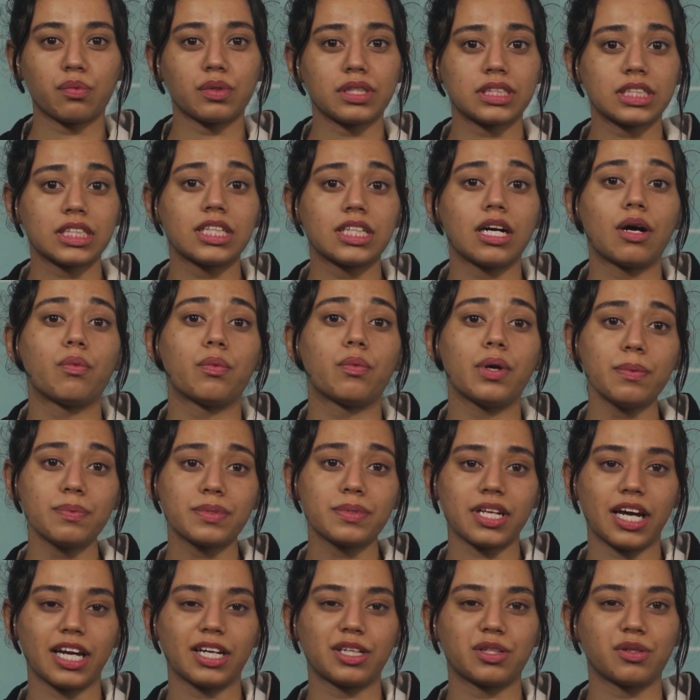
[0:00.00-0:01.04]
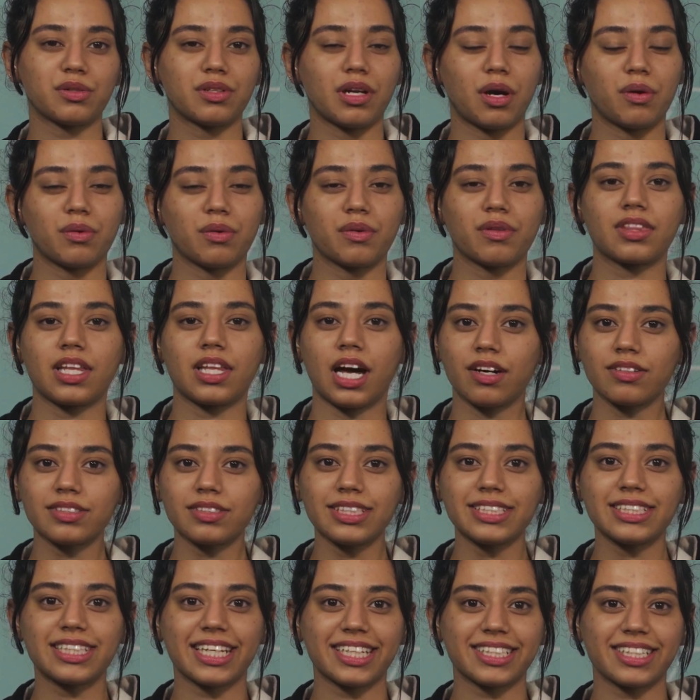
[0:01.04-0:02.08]
Visit our website to download
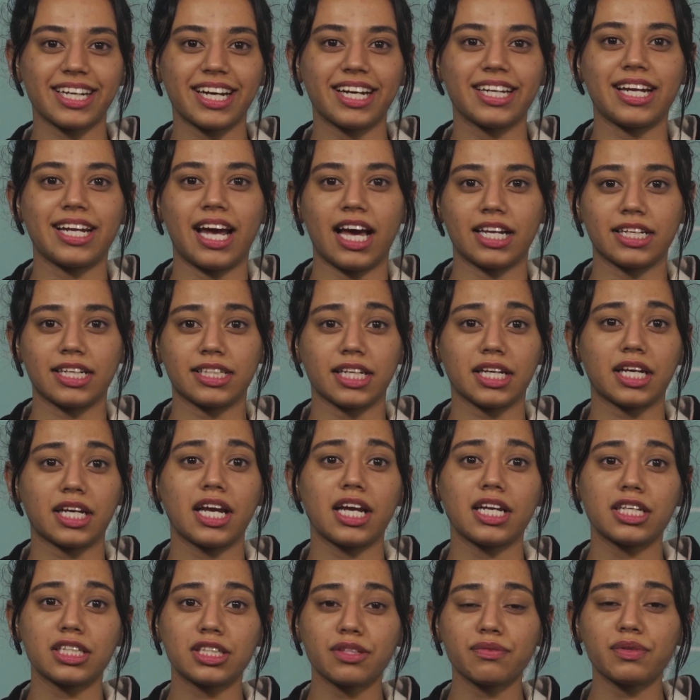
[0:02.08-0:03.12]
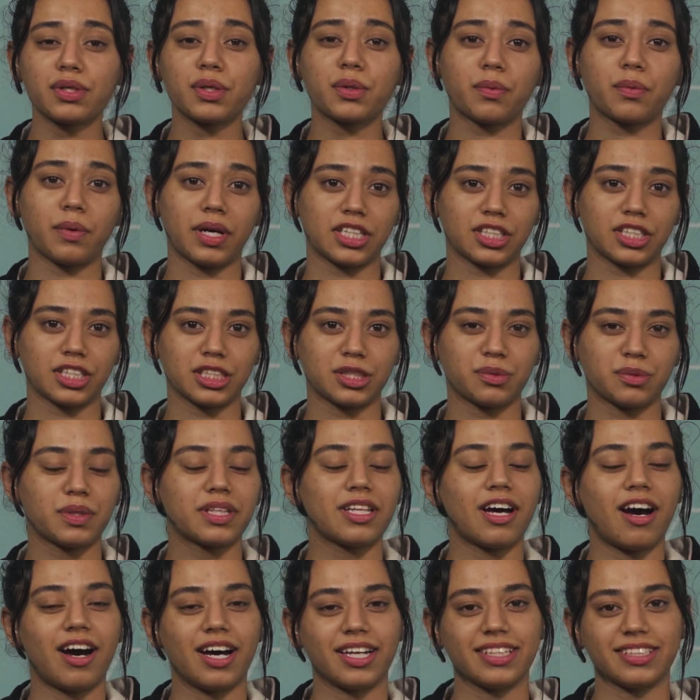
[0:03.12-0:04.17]
1,000 data analytic interview questions
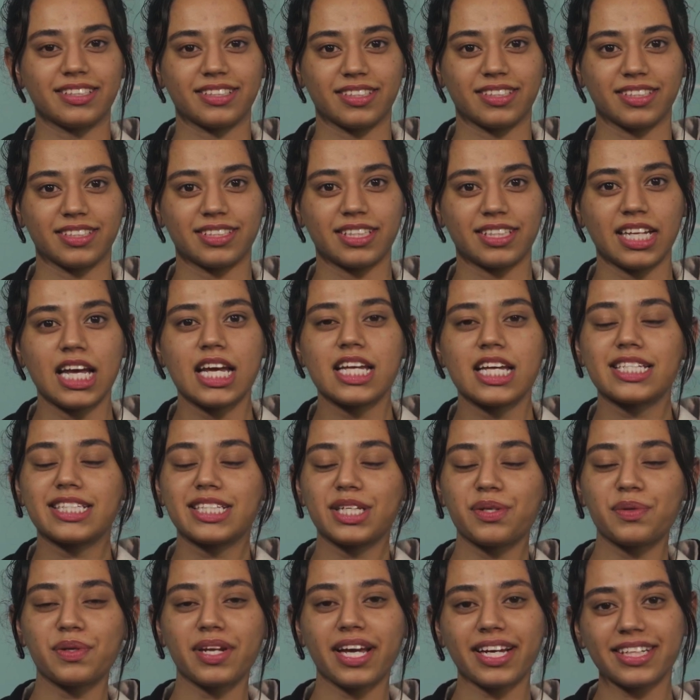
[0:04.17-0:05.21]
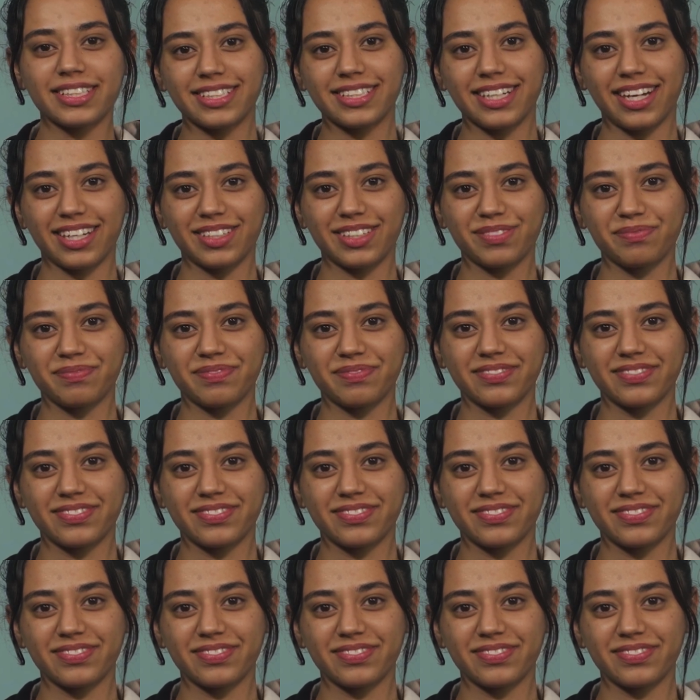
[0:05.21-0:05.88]
with answers. See you next time.